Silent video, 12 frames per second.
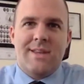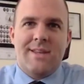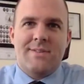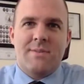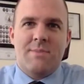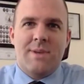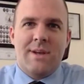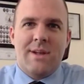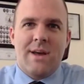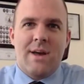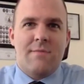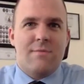It ends up being a
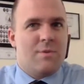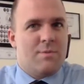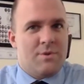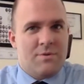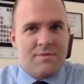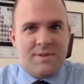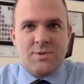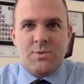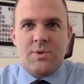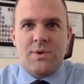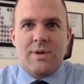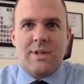lot of criminal defense
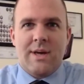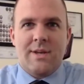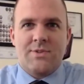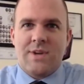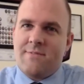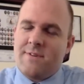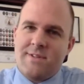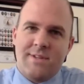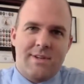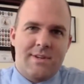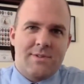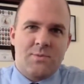work, a lot of traffic
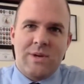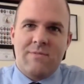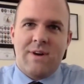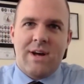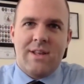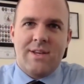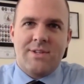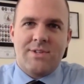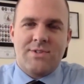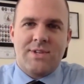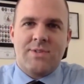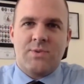tickets, weed
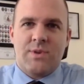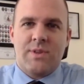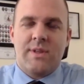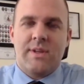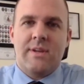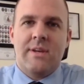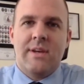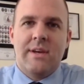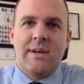violations, that sort of thing.